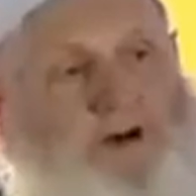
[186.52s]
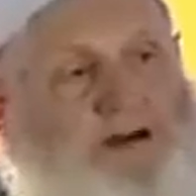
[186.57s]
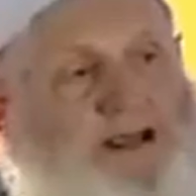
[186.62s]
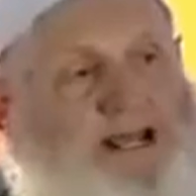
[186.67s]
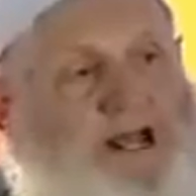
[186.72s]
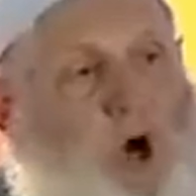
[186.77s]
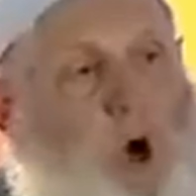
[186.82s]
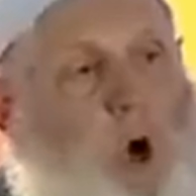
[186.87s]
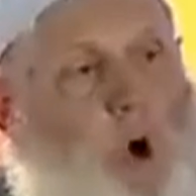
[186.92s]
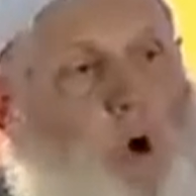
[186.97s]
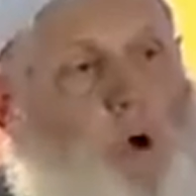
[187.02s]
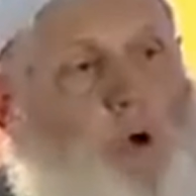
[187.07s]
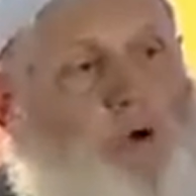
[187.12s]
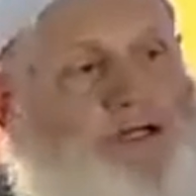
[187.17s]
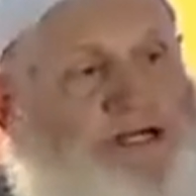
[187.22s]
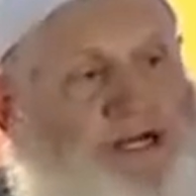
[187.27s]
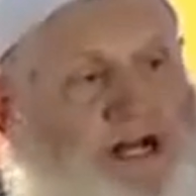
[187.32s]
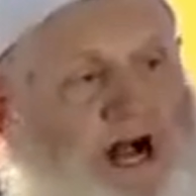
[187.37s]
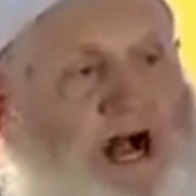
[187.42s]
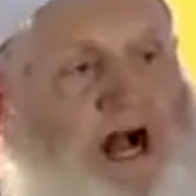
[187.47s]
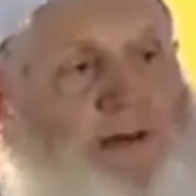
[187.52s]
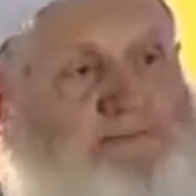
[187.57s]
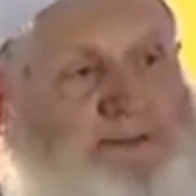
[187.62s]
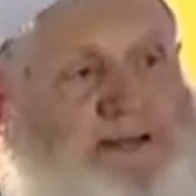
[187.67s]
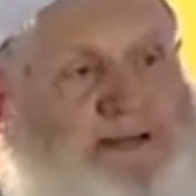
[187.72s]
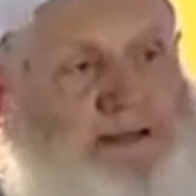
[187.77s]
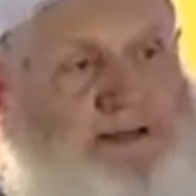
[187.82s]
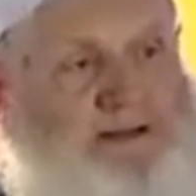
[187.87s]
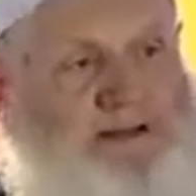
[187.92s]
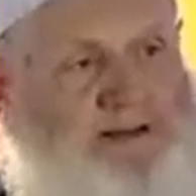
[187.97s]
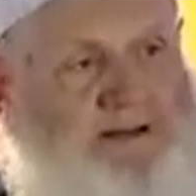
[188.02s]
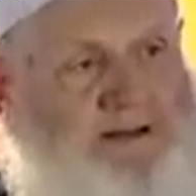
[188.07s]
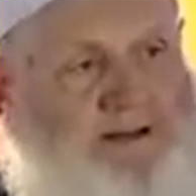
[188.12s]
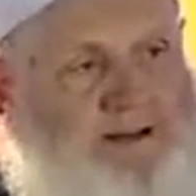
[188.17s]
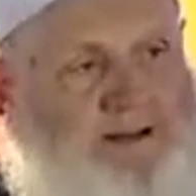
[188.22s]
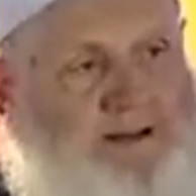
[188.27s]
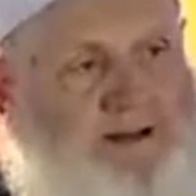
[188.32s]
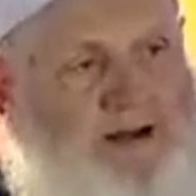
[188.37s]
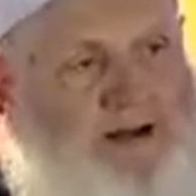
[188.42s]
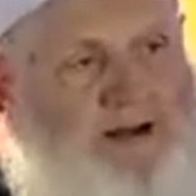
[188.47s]
very old copy
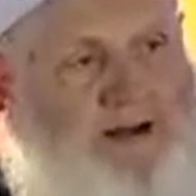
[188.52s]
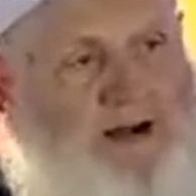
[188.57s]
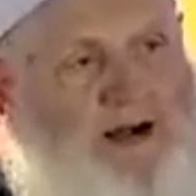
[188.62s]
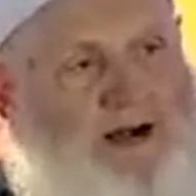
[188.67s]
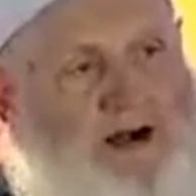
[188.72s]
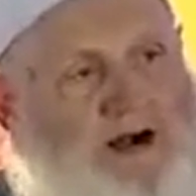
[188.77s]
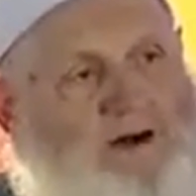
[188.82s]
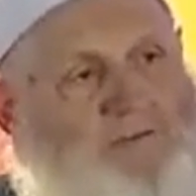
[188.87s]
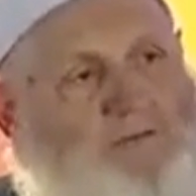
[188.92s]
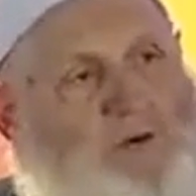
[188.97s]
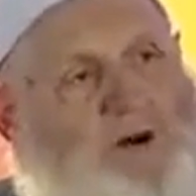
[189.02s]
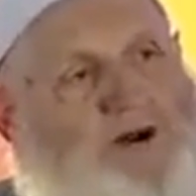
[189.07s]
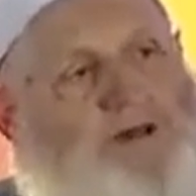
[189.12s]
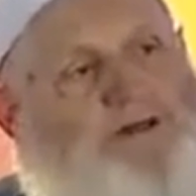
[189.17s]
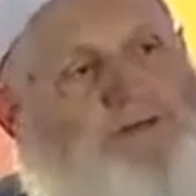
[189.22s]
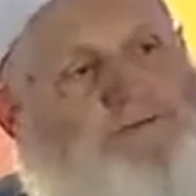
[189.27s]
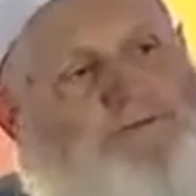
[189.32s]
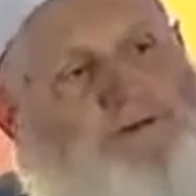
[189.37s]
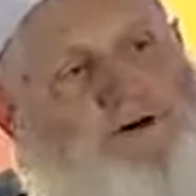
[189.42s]
of one of the